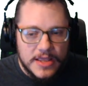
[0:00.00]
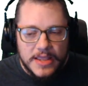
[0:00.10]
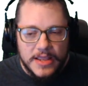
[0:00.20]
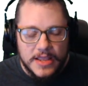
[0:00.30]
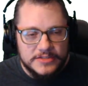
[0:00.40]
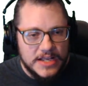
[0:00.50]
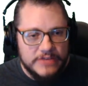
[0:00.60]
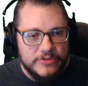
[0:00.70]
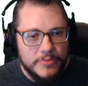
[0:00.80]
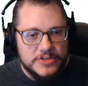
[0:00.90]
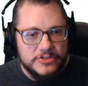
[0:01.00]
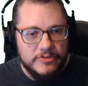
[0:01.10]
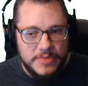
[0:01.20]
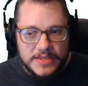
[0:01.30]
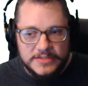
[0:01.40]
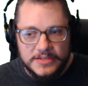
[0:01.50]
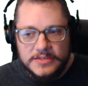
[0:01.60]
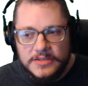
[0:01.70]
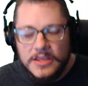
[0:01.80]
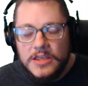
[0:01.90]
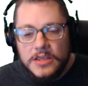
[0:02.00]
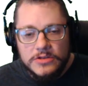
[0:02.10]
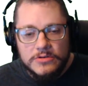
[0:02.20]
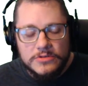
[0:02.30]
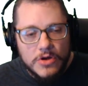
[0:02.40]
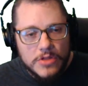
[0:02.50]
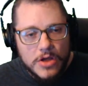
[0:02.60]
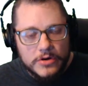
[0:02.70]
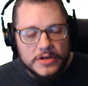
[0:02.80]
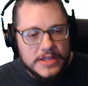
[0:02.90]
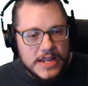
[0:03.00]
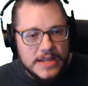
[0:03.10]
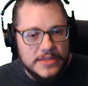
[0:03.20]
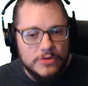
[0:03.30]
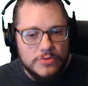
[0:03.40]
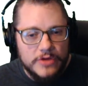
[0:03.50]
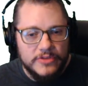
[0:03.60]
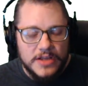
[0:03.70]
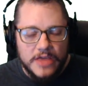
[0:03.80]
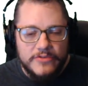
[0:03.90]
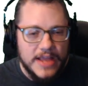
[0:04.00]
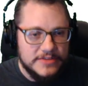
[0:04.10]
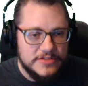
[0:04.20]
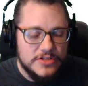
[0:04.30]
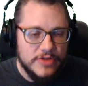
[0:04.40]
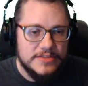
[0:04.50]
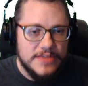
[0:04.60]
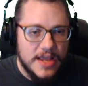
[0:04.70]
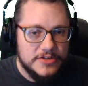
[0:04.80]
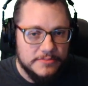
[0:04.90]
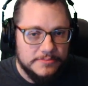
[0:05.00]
instead of a bunch of pieces, you no longer need the equivalent of an ACID transaction.